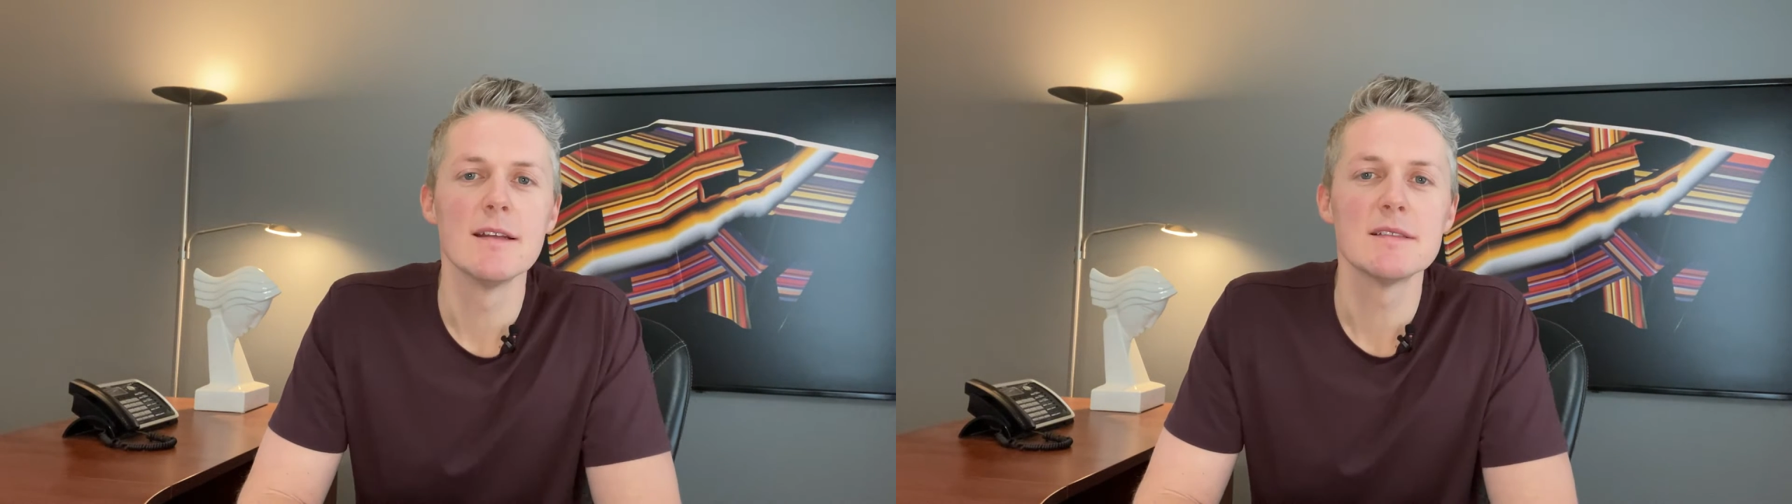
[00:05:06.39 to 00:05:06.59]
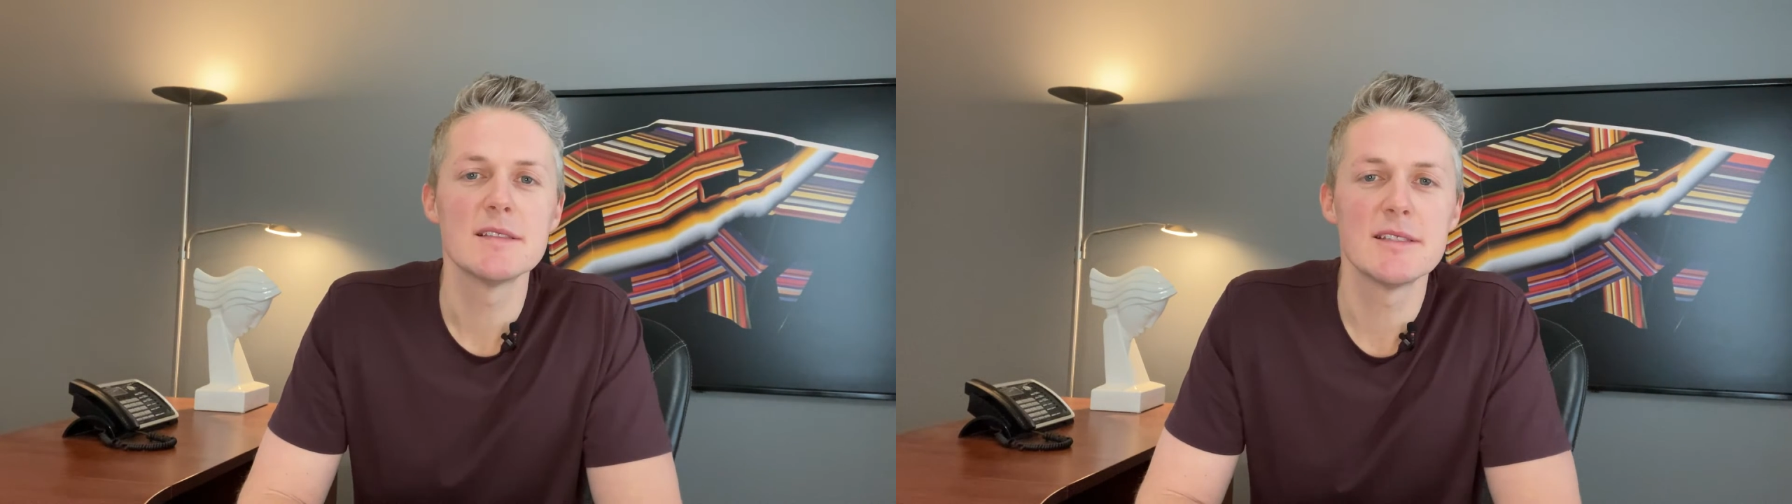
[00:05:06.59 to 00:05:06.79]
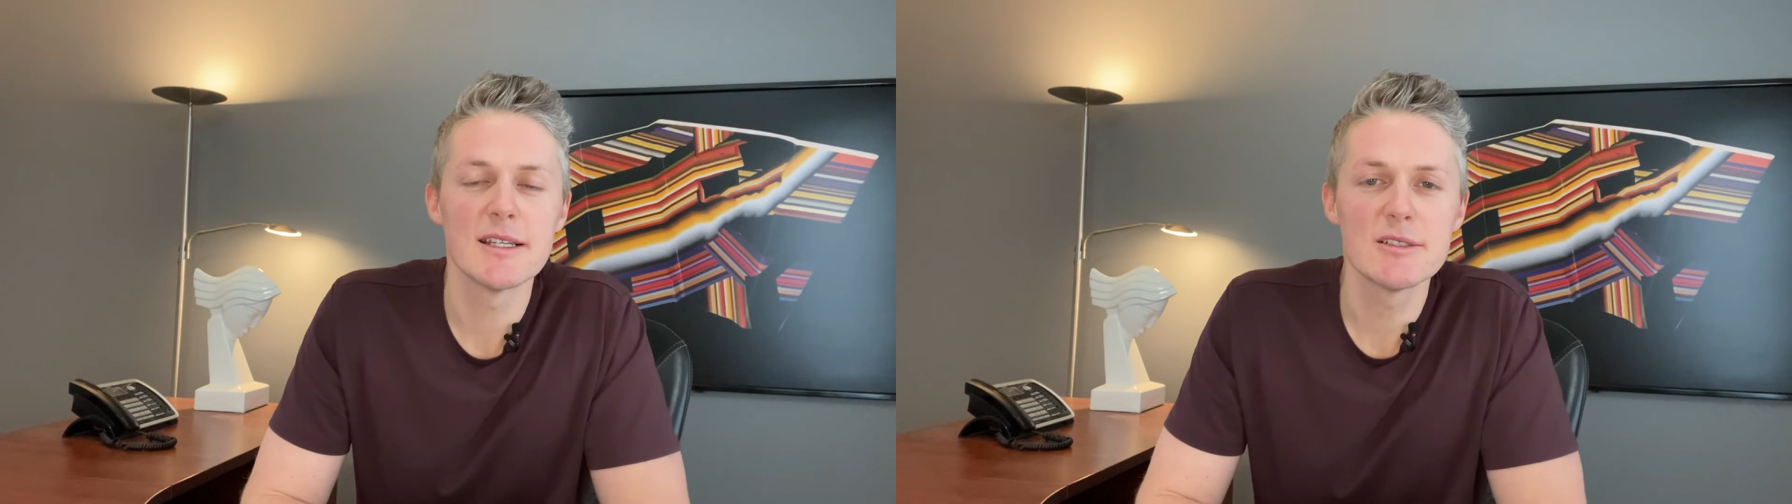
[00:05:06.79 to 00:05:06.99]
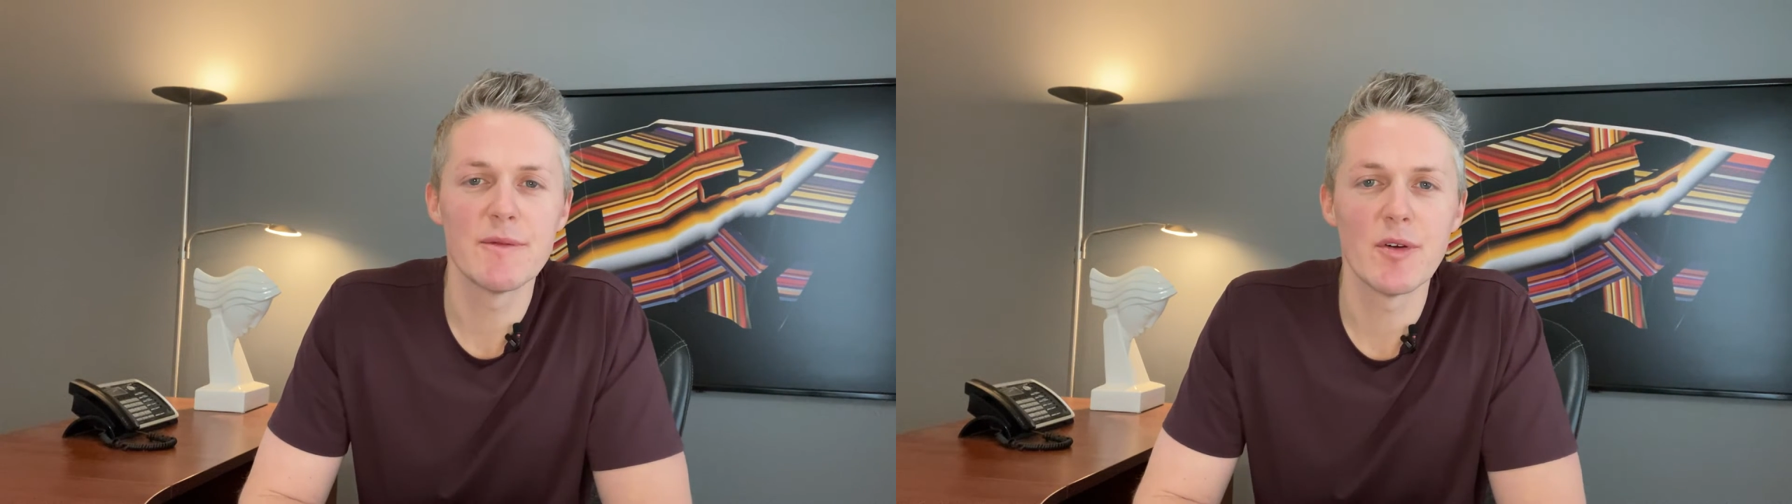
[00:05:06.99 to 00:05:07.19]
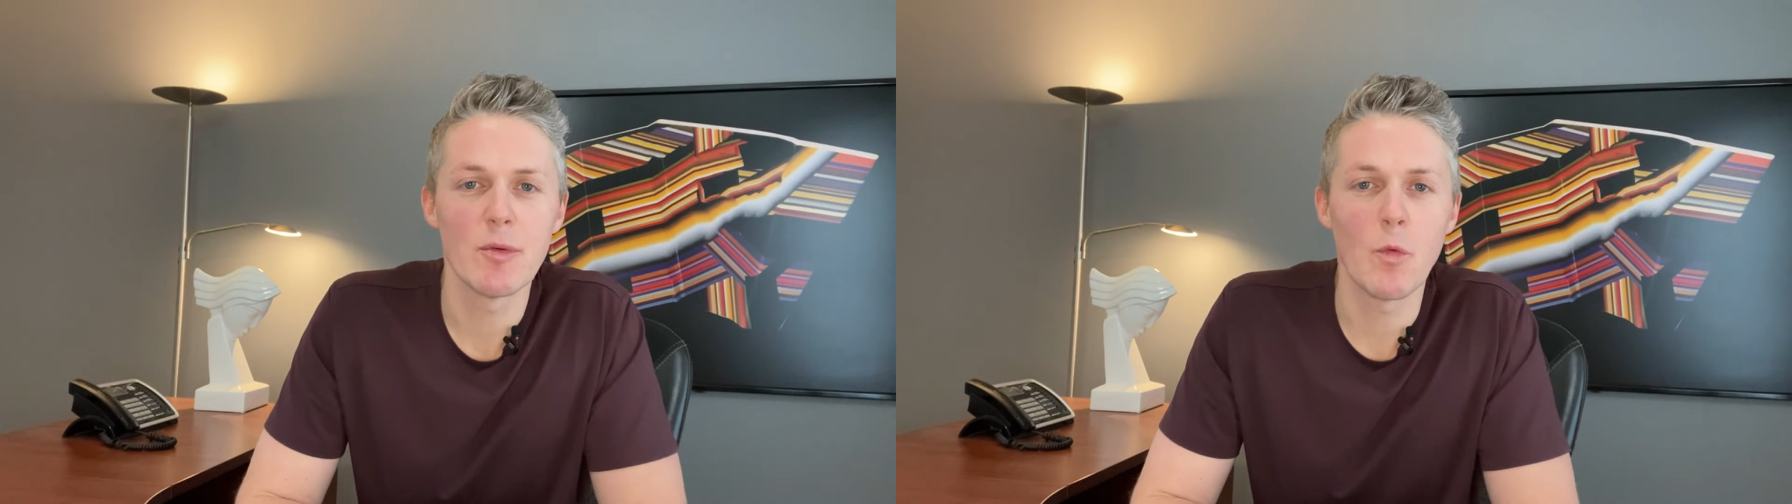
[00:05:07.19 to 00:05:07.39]
Six
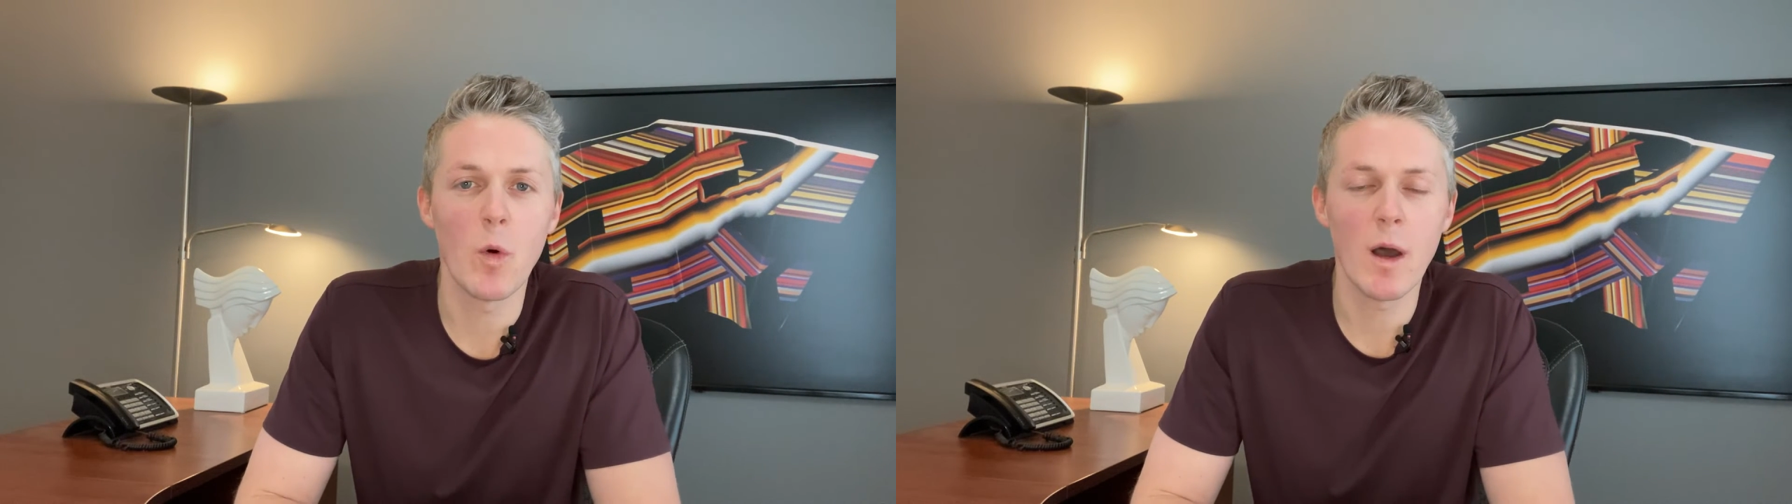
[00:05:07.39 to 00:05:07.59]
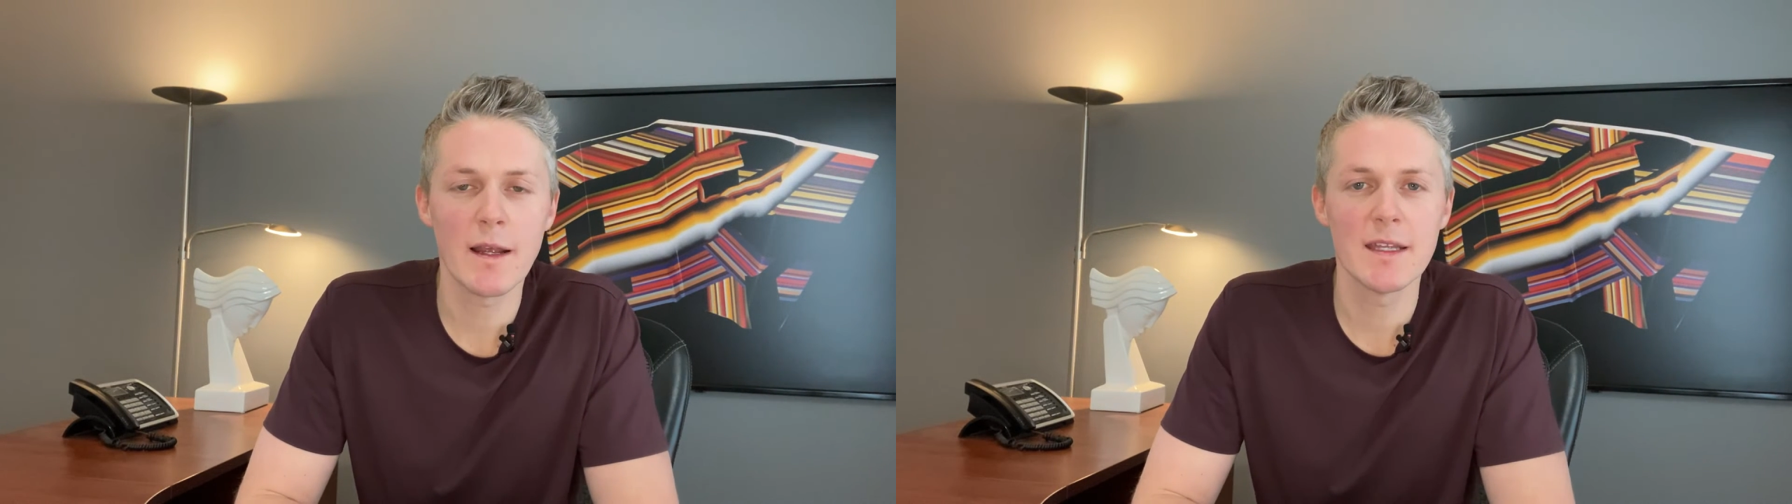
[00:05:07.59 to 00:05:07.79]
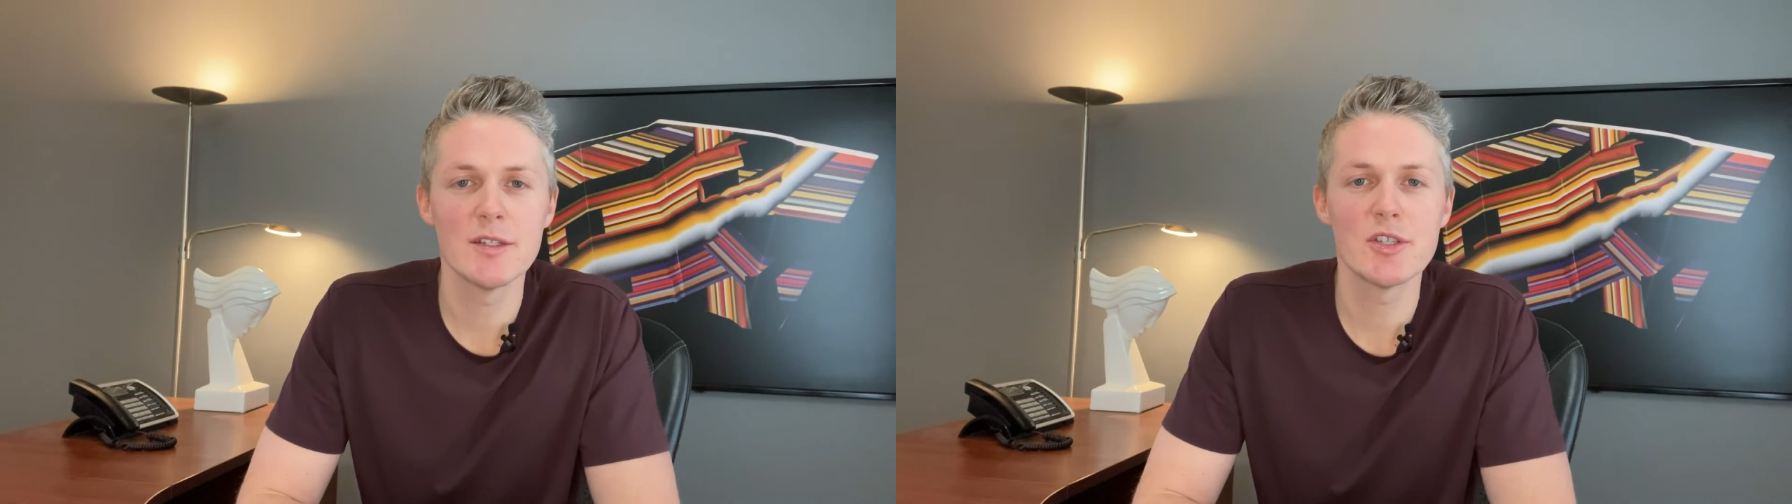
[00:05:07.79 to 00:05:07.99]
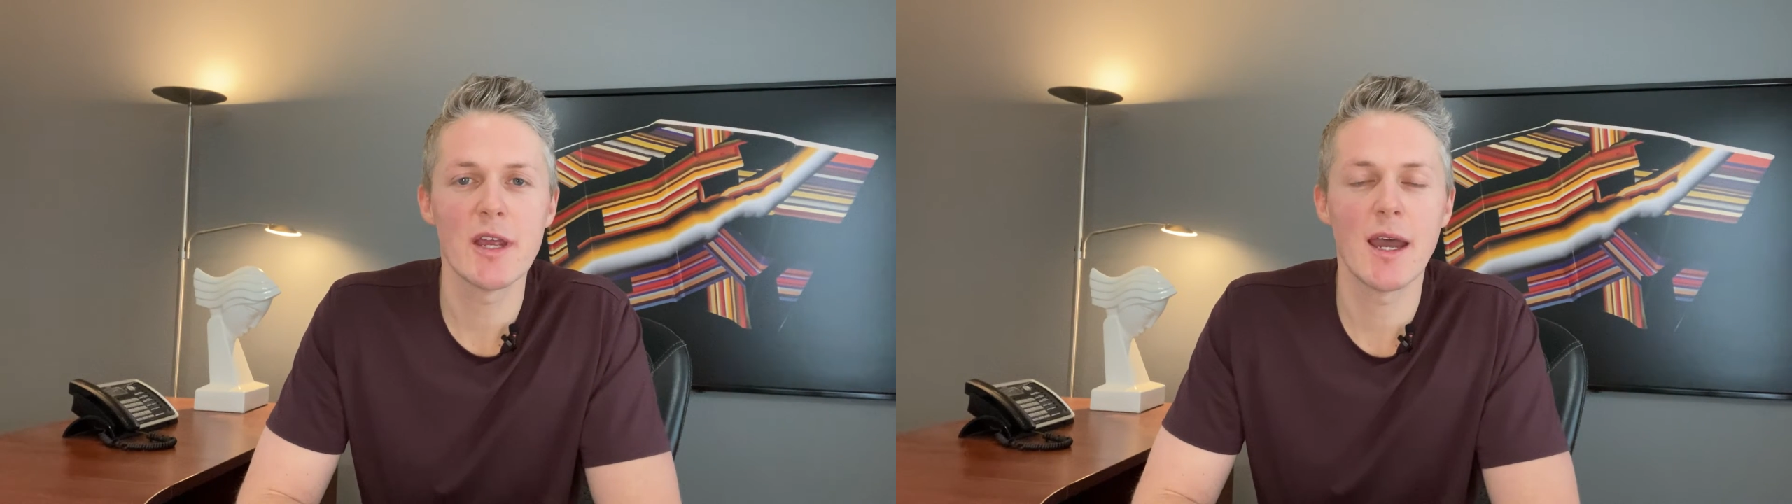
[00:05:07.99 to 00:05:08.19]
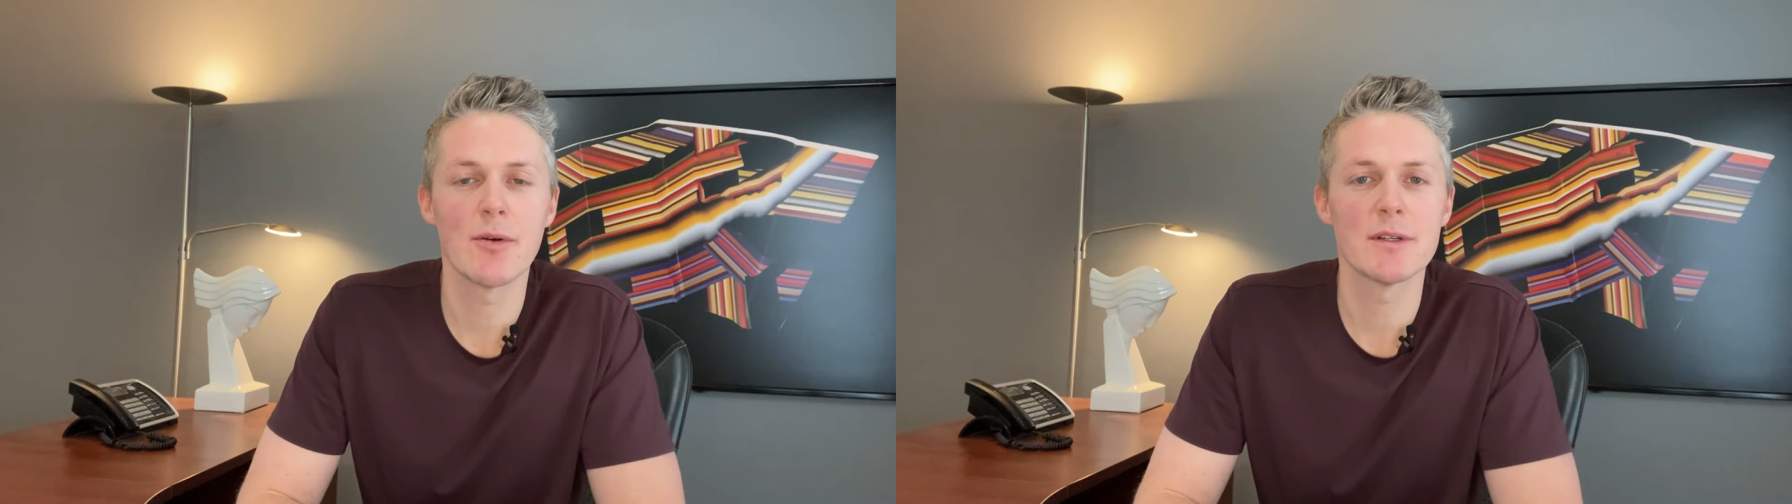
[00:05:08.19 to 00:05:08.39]
foot walk-in
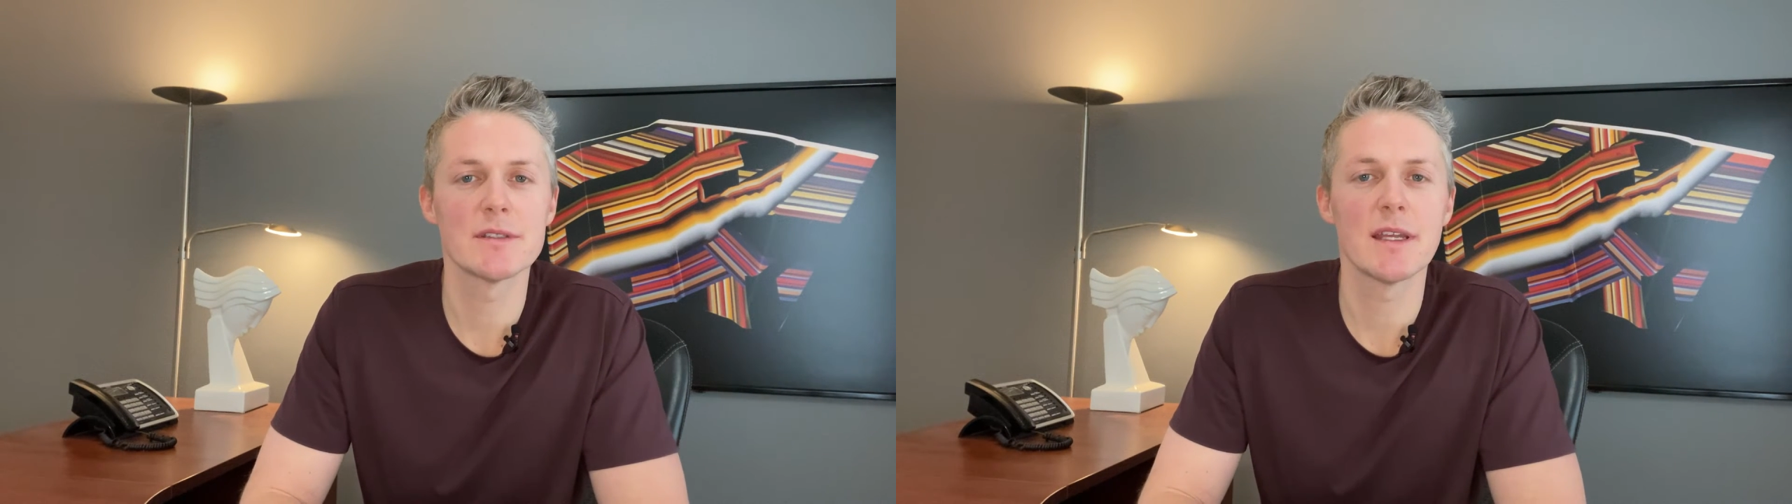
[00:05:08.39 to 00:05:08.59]
showers